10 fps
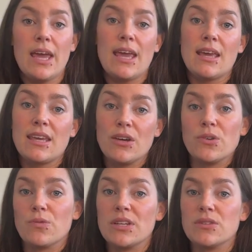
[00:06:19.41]
a
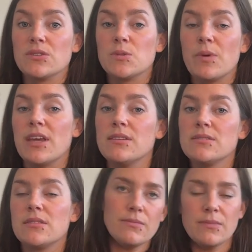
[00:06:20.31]
kiln rental
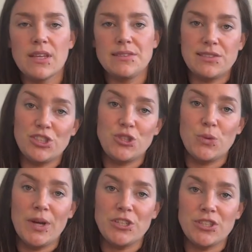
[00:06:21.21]
space
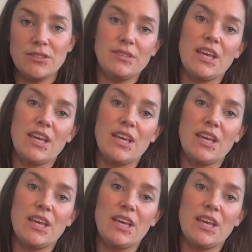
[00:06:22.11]
situation.